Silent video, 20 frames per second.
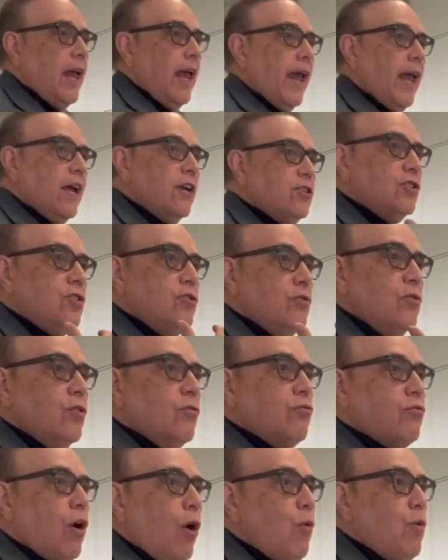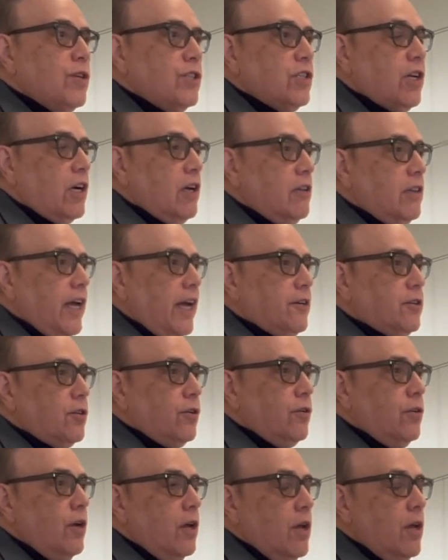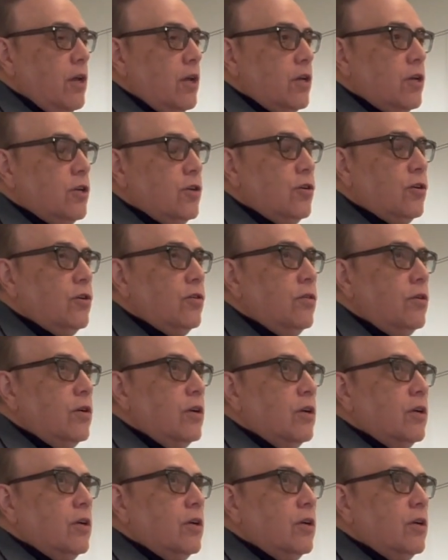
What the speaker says: As you grow as a collector, your